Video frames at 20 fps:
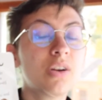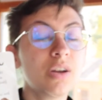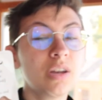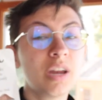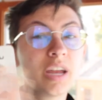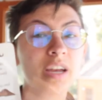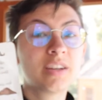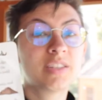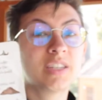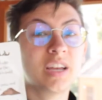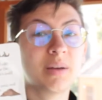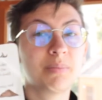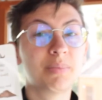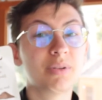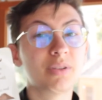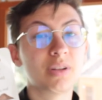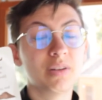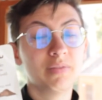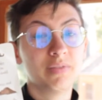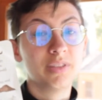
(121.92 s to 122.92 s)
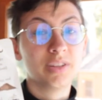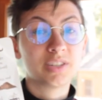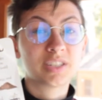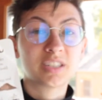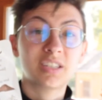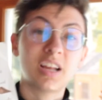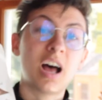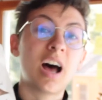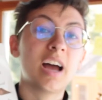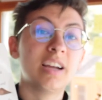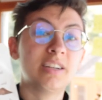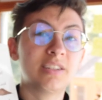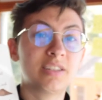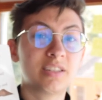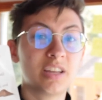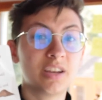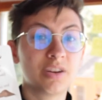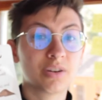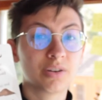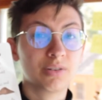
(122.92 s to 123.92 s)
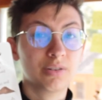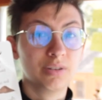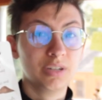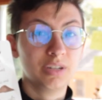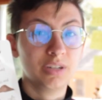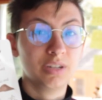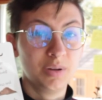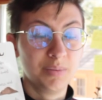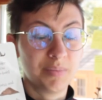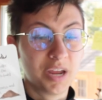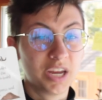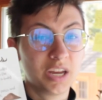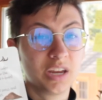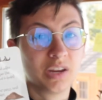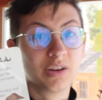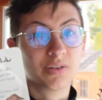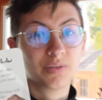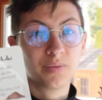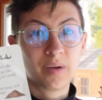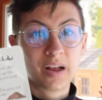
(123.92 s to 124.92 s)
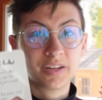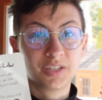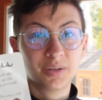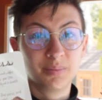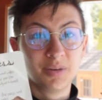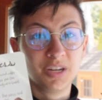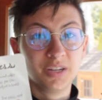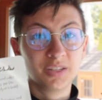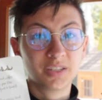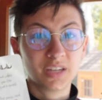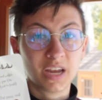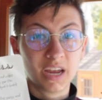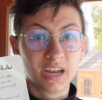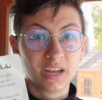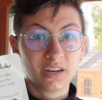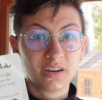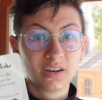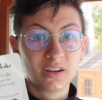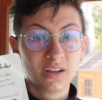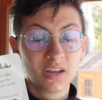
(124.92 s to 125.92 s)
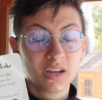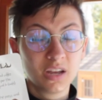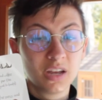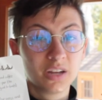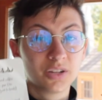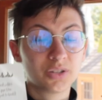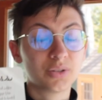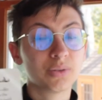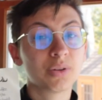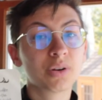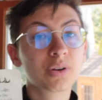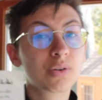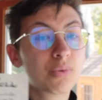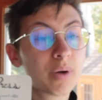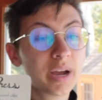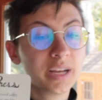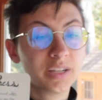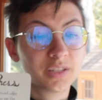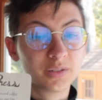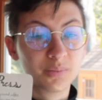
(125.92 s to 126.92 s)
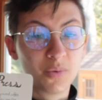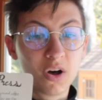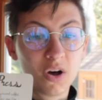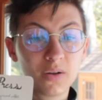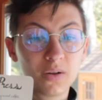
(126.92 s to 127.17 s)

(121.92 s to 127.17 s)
example of the size that you're going to be making your recipes in. So they're quite small.